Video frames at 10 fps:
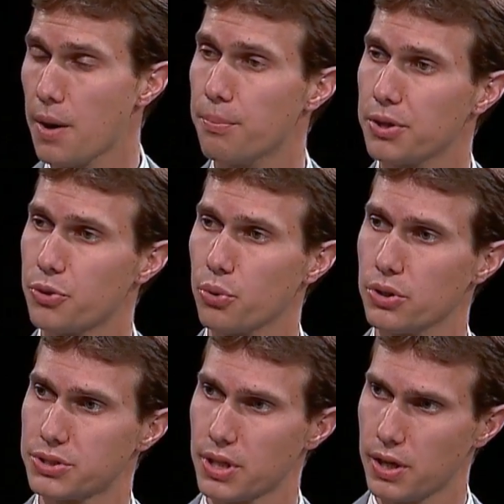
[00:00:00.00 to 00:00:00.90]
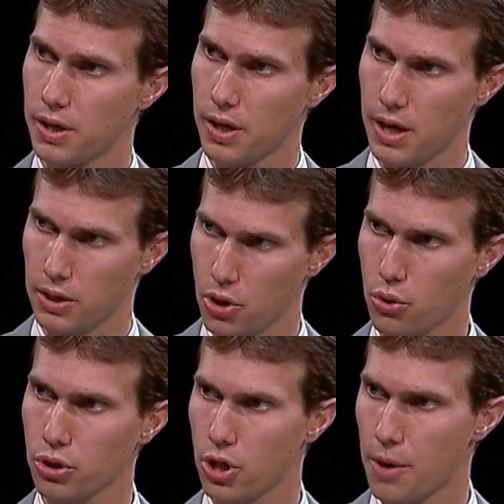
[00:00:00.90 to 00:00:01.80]
but there was a
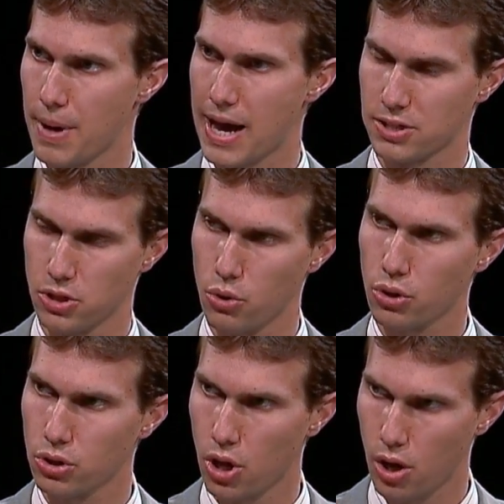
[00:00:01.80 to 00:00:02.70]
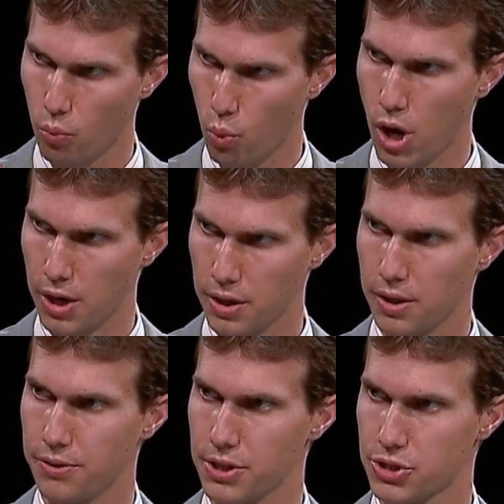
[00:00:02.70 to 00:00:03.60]
local law passed, Local Law 1,
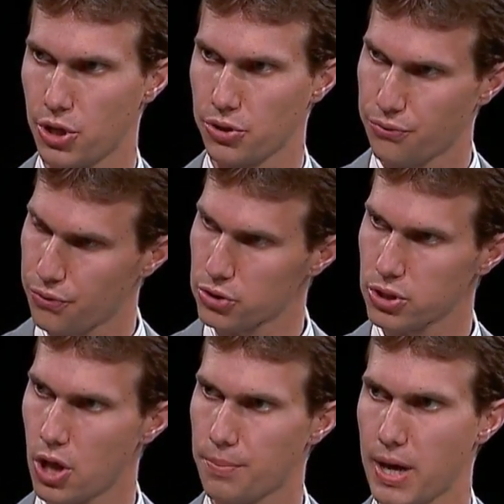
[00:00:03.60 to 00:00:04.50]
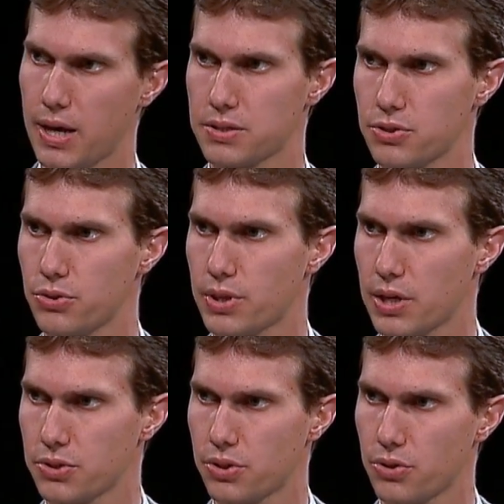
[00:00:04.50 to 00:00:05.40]
this year, the first law passed in
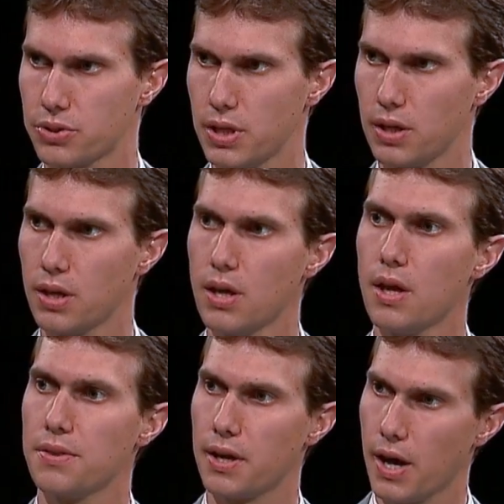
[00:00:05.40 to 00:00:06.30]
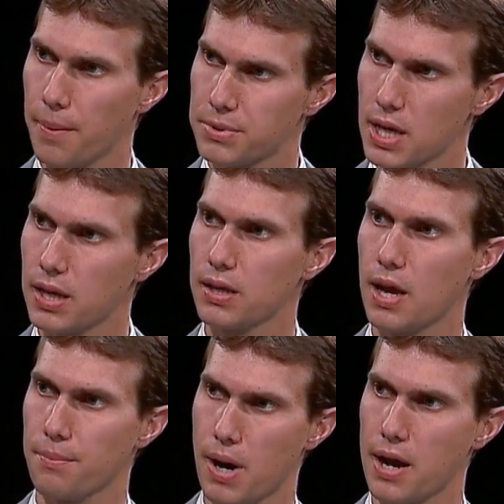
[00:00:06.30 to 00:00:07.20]
2013, that updated
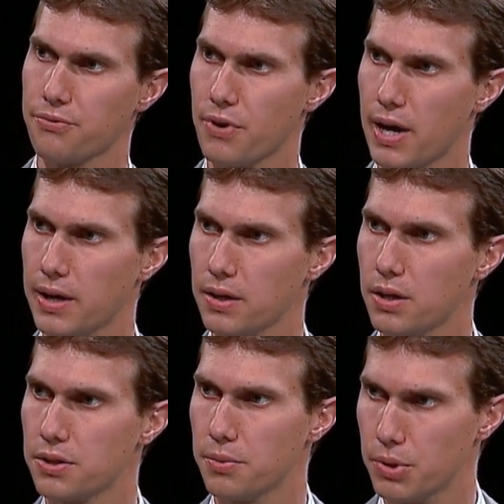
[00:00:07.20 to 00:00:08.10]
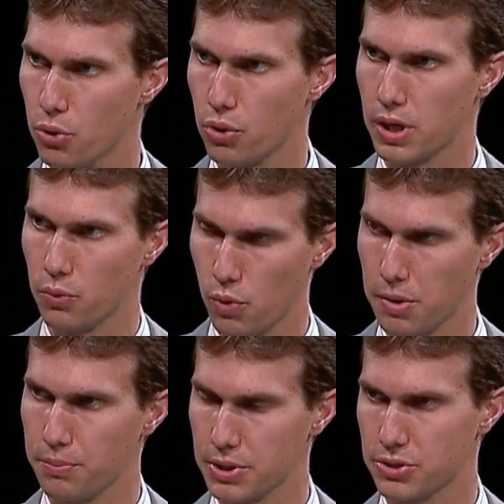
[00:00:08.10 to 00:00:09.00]
and modified the Minority and
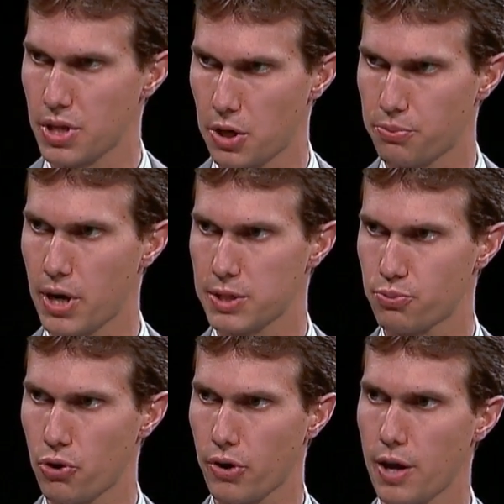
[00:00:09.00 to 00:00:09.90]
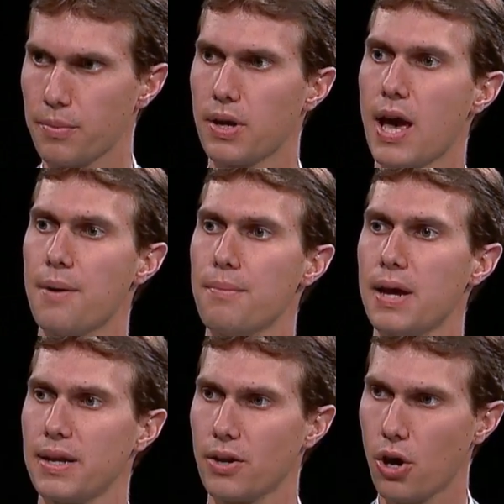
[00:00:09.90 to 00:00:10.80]
Women Business Enterprise Program and
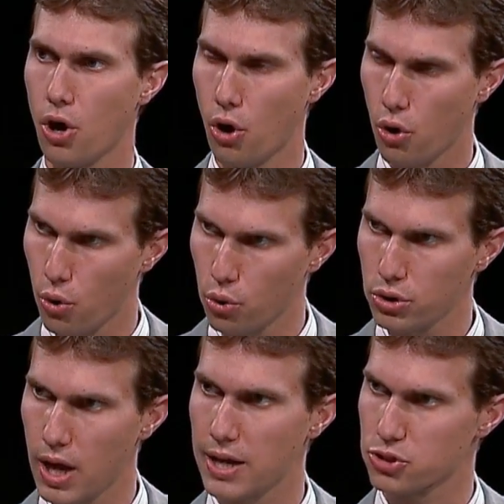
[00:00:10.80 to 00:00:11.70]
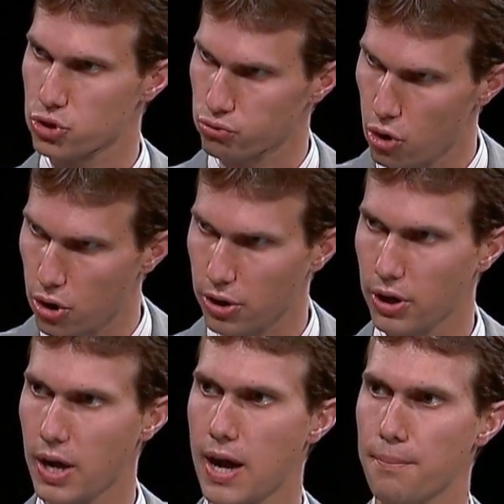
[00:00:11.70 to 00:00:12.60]
made it a whole lot
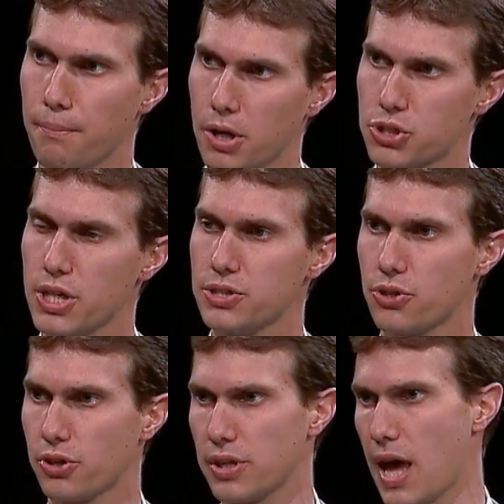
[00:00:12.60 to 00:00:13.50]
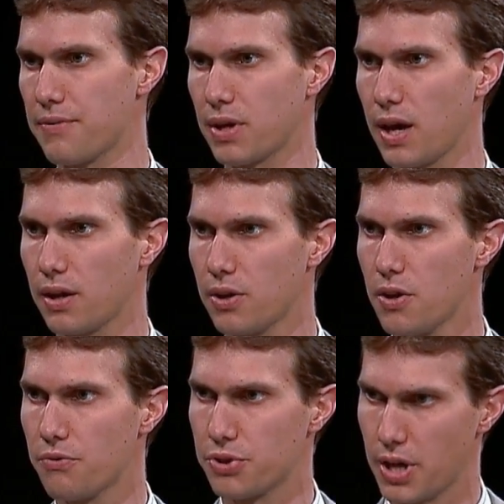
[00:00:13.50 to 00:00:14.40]
stronger and much easier to navigate
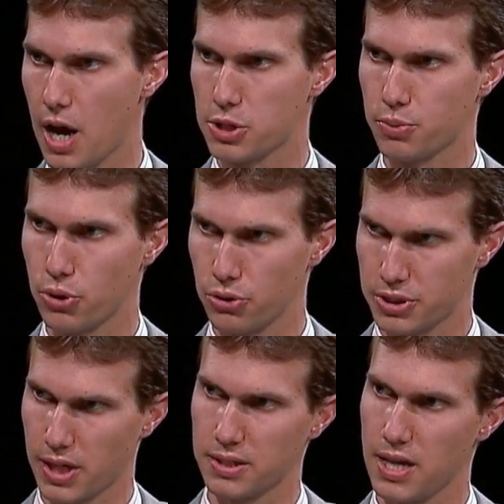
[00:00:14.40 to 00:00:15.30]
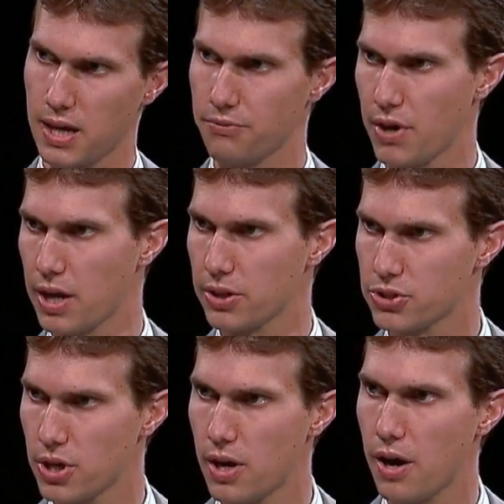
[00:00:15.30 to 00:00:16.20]
for the entrepreneurs that can take
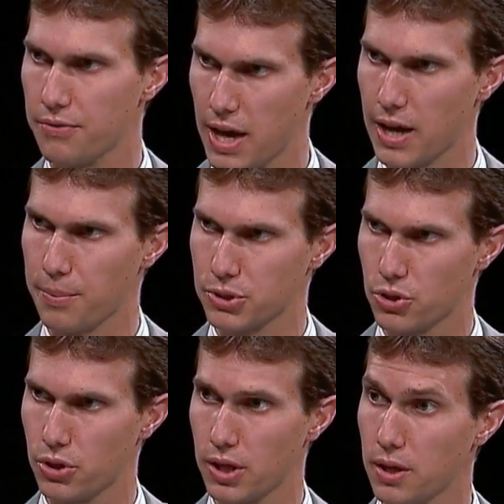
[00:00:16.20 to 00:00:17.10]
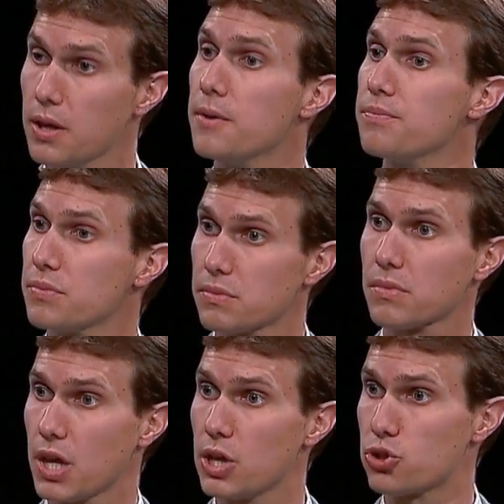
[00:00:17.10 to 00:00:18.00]
advantage of that opportunity.
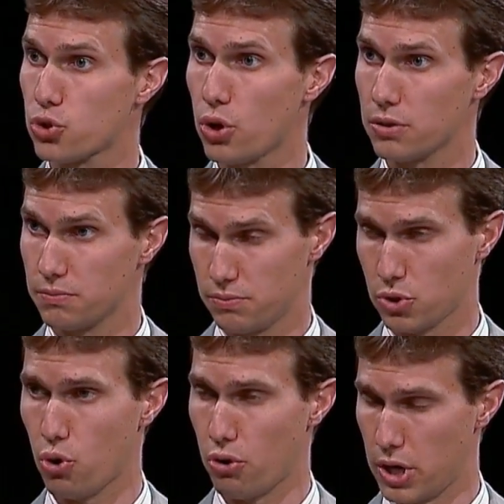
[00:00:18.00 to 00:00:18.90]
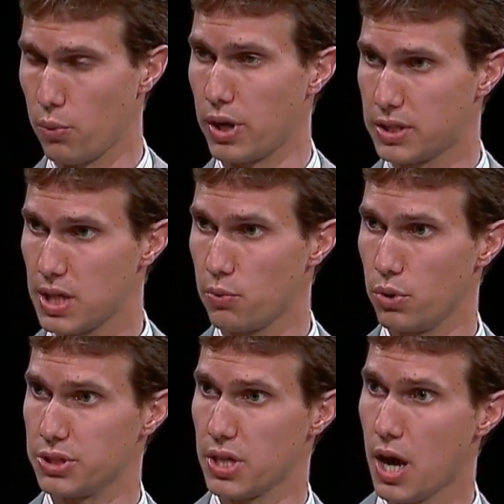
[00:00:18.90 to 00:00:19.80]
In short, Cory, what it did was